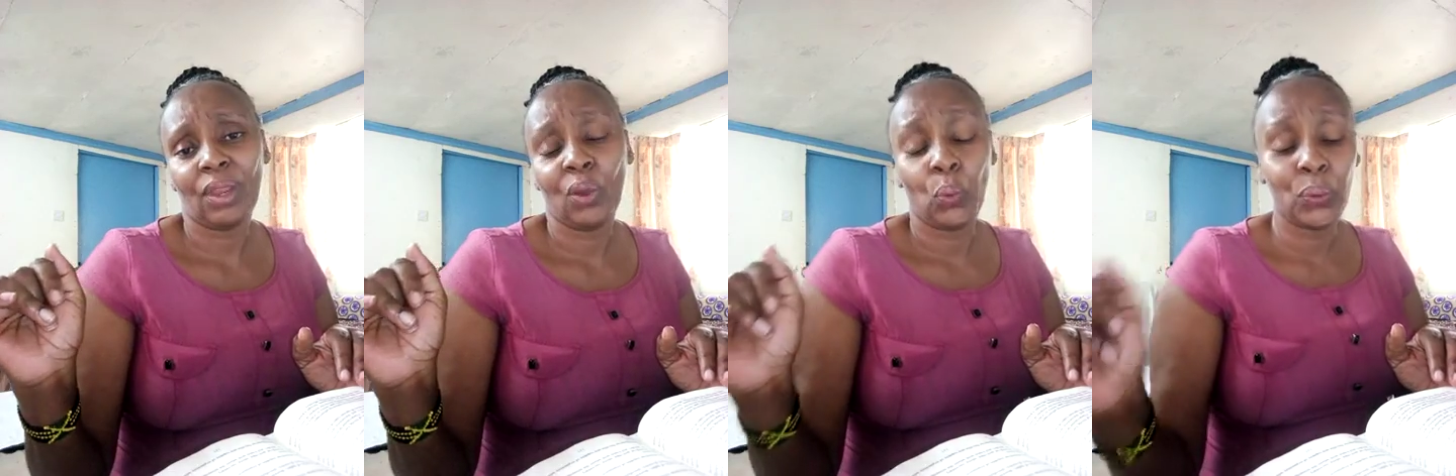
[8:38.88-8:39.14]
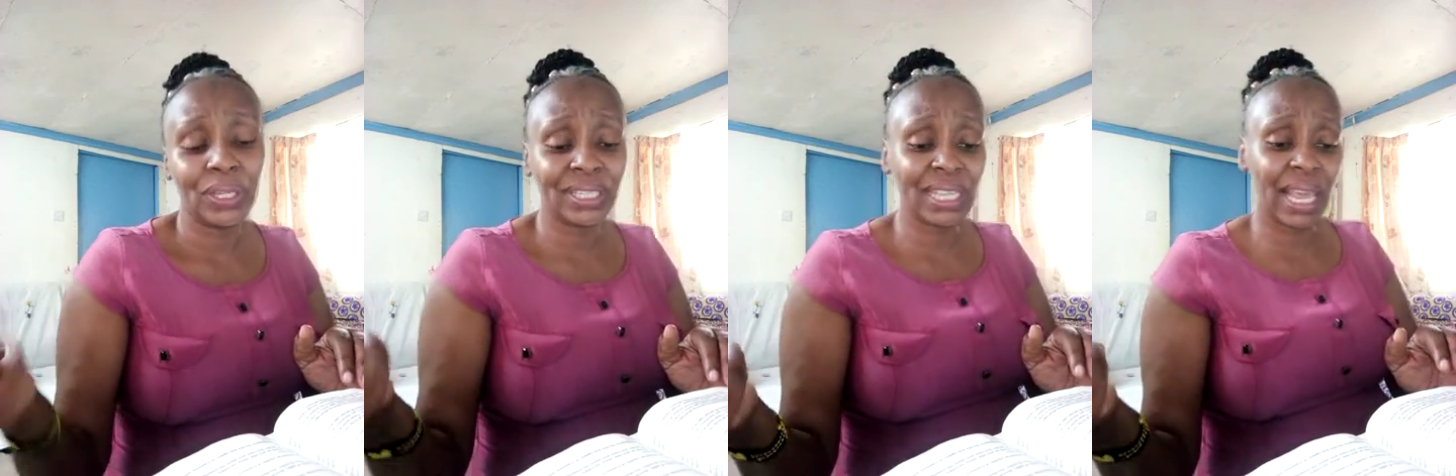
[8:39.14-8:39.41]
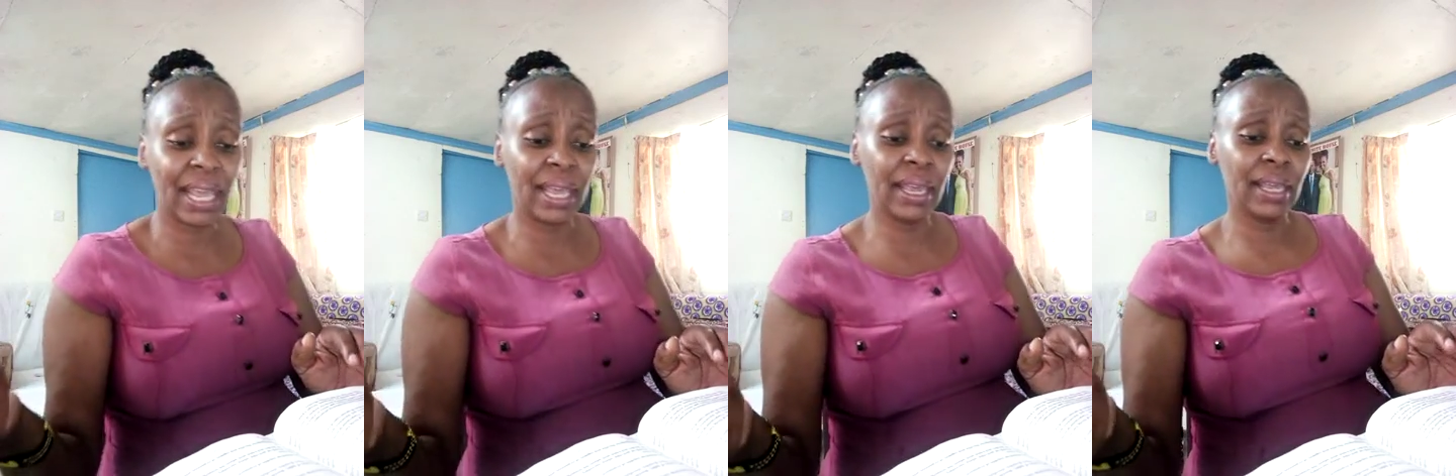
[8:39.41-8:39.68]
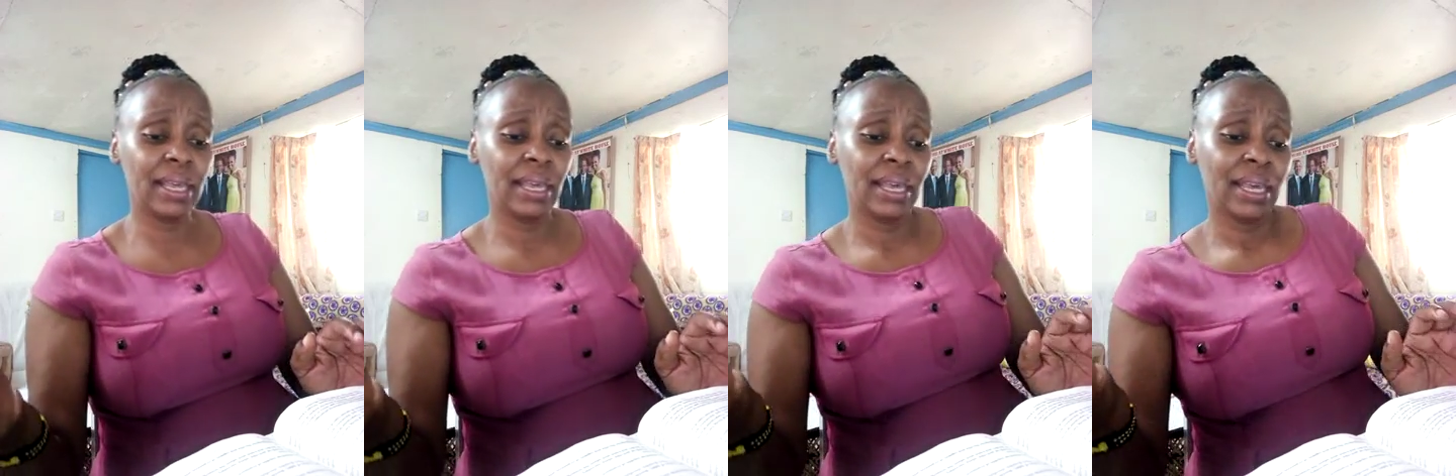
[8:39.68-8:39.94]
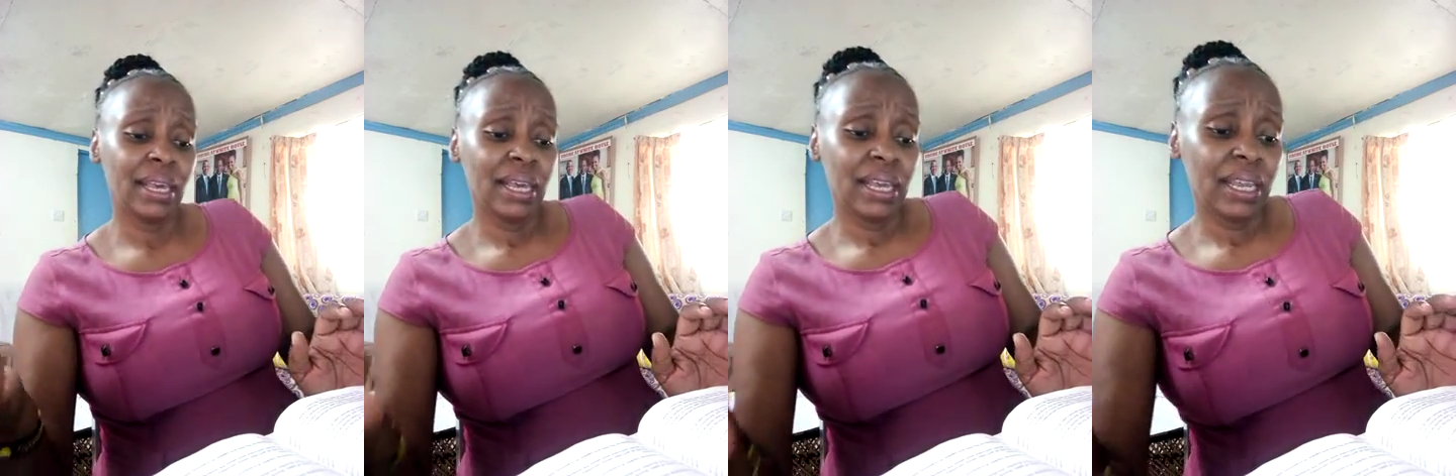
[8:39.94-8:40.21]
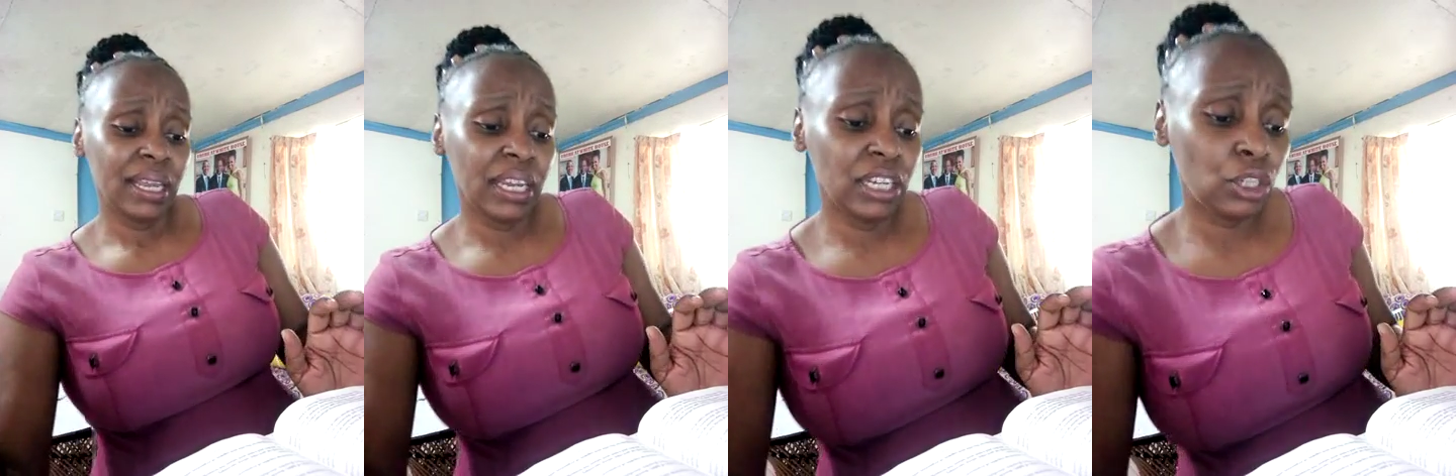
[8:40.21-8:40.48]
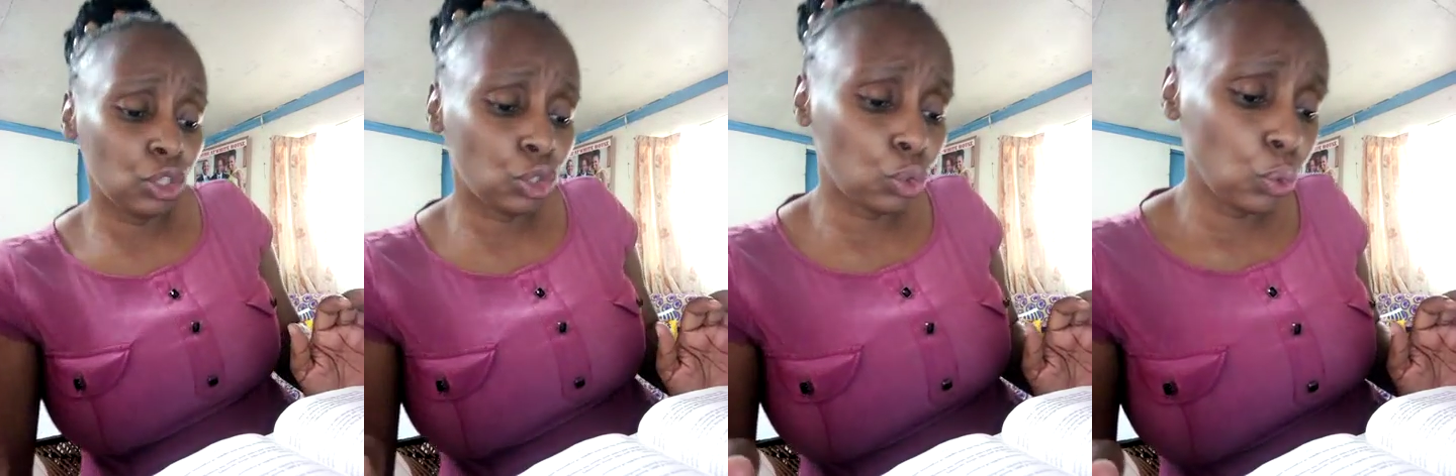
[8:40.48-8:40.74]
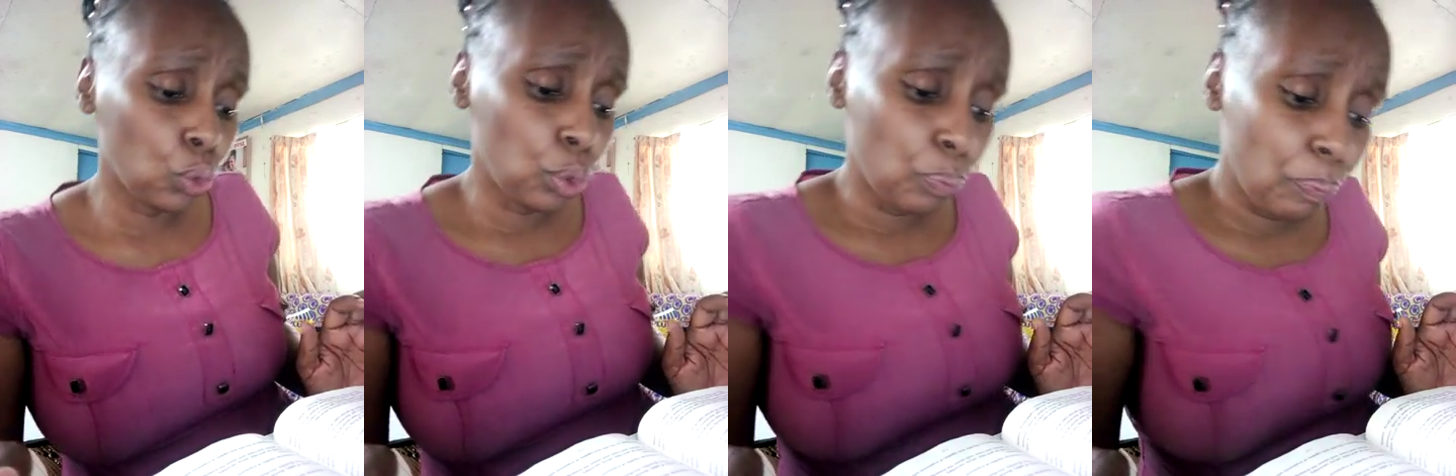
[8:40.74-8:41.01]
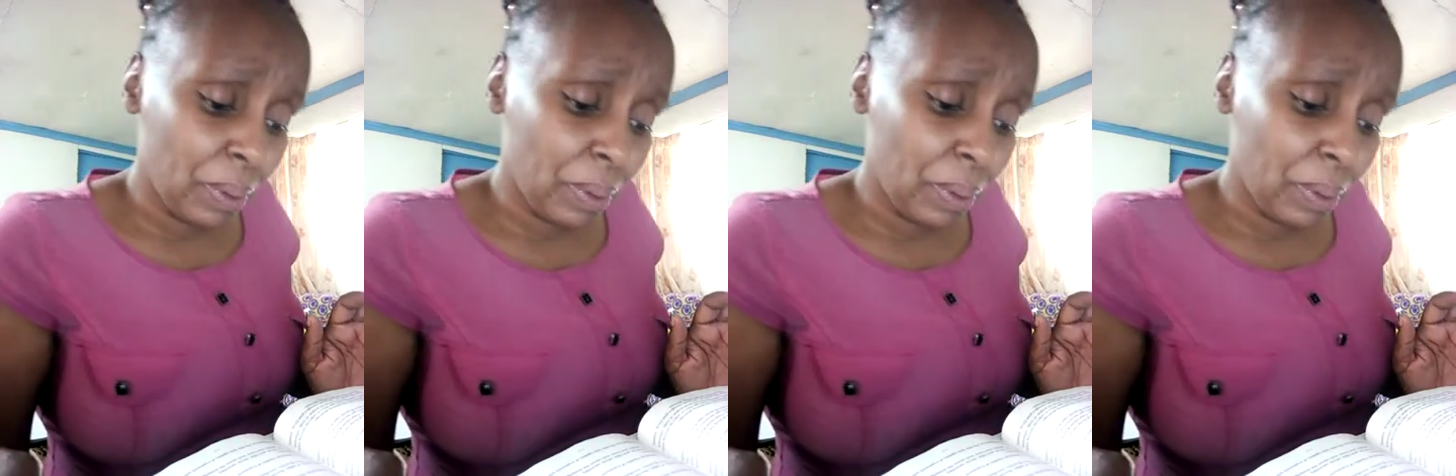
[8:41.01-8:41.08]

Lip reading: We say it should